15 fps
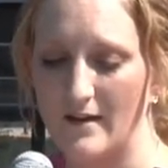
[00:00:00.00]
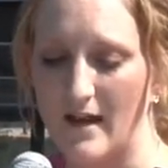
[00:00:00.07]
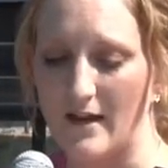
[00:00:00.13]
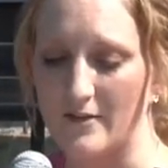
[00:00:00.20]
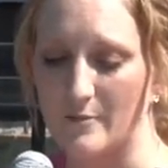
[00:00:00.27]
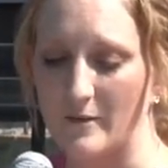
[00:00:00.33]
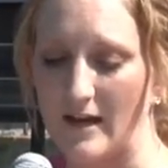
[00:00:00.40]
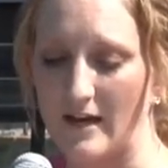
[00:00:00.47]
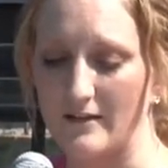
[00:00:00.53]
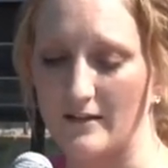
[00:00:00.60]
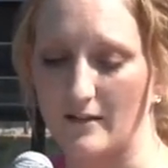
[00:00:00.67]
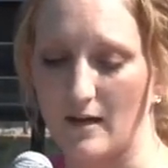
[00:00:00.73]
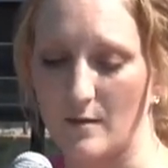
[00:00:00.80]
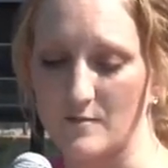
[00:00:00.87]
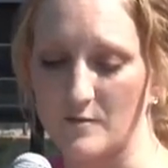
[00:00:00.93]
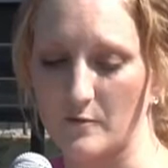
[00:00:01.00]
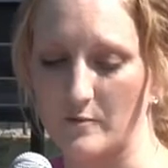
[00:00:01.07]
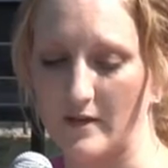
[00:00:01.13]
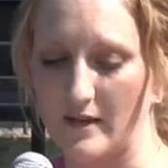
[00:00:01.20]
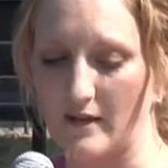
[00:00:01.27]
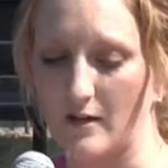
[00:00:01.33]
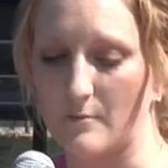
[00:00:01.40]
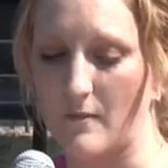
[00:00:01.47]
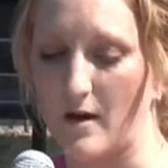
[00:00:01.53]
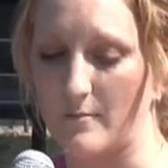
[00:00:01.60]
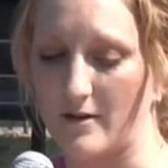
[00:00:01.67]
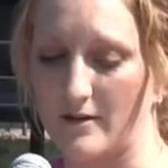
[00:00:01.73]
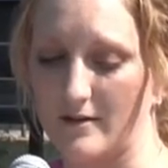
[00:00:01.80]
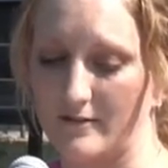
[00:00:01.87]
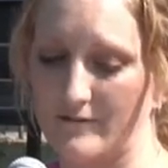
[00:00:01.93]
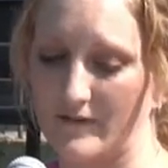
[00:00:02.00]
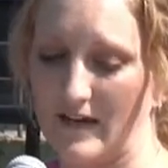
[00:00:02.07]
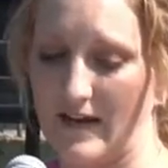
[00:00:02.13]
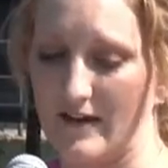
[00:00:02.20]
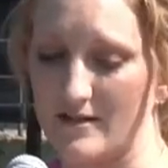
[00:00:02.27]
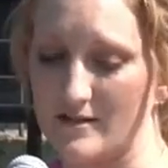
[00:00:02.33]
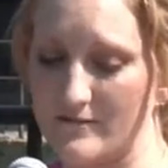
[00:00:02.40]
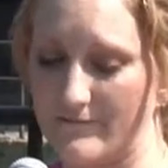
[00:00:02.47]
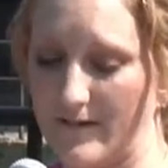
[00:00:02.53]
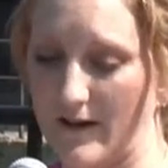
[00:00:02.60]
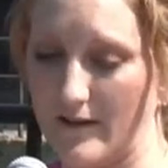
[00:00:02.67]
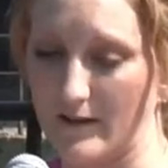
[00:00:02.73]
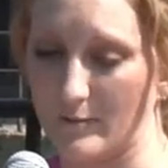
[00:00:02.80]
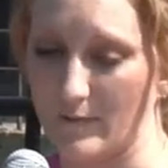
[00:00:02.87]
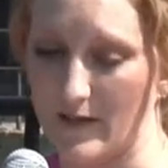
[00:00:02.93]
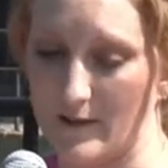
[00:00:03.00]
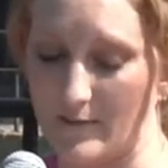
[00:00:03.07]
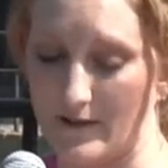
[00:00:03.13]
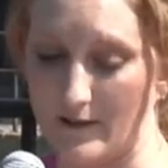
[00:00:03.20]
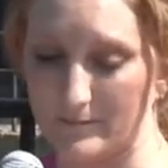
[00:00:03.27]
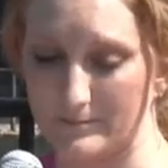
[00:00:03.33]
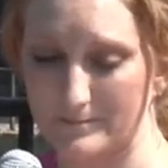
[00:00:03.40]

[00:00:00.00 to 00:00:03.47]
and the pain that comes with being a mama of an anencephalic baby.